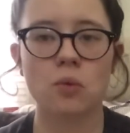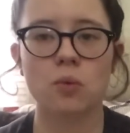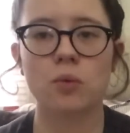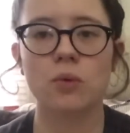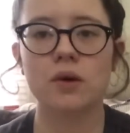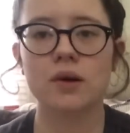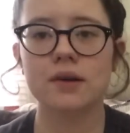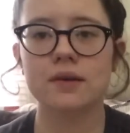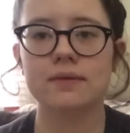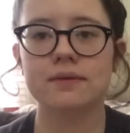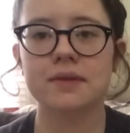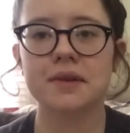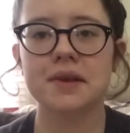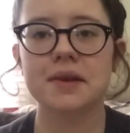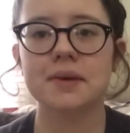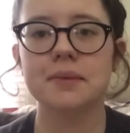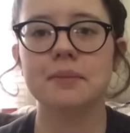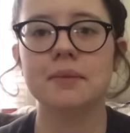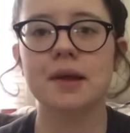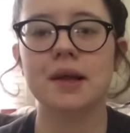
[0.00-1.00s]
One of
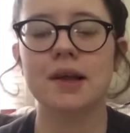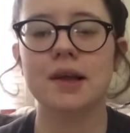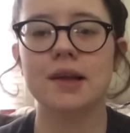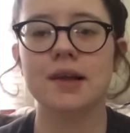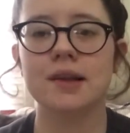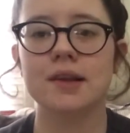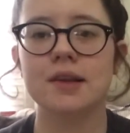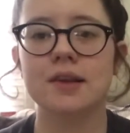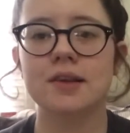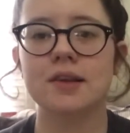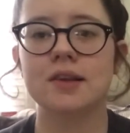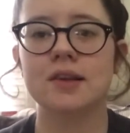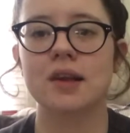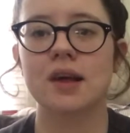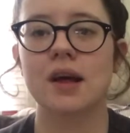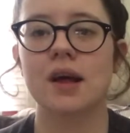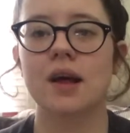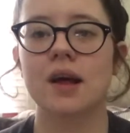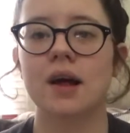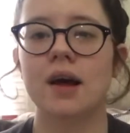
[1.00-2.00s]
them is
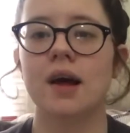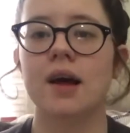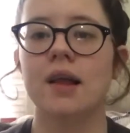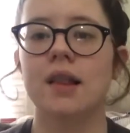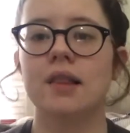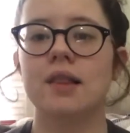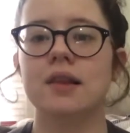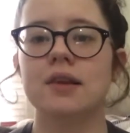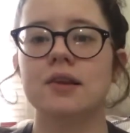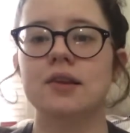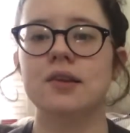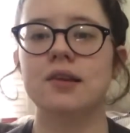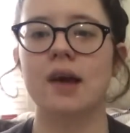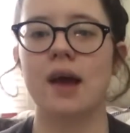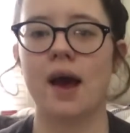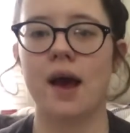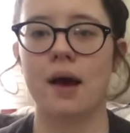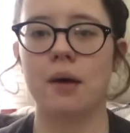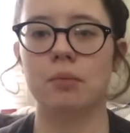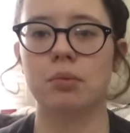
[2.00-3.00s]
this
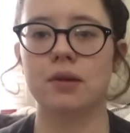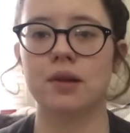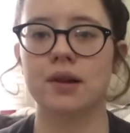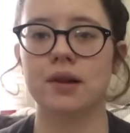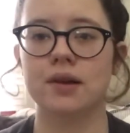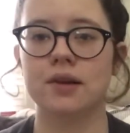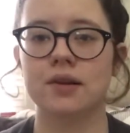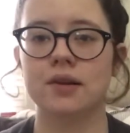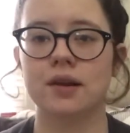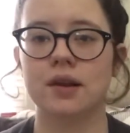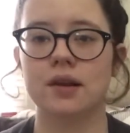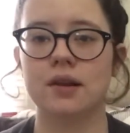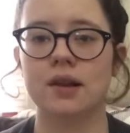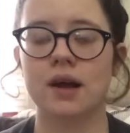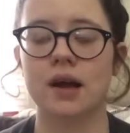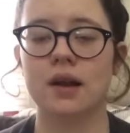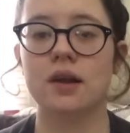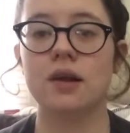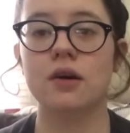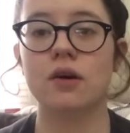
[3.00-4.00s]
tablet
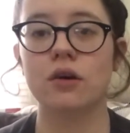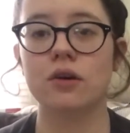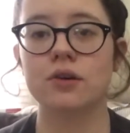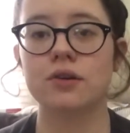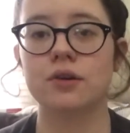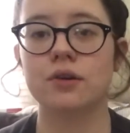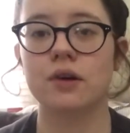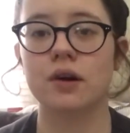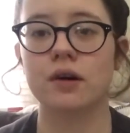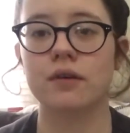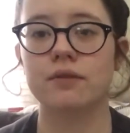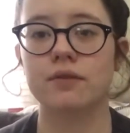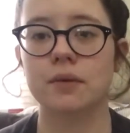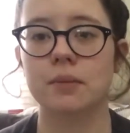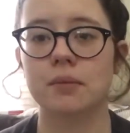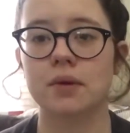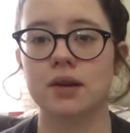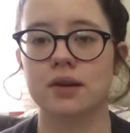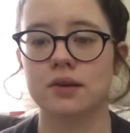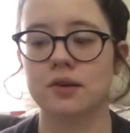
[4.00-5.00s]
that he also got
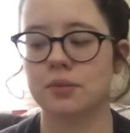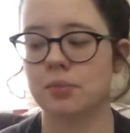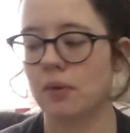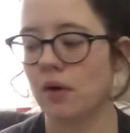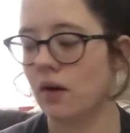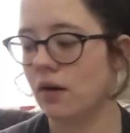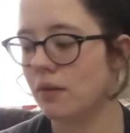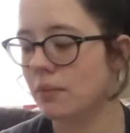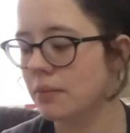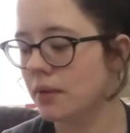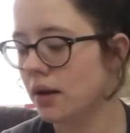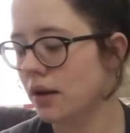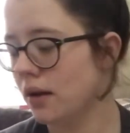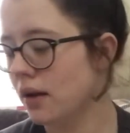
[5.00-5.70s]
from Nick's mom.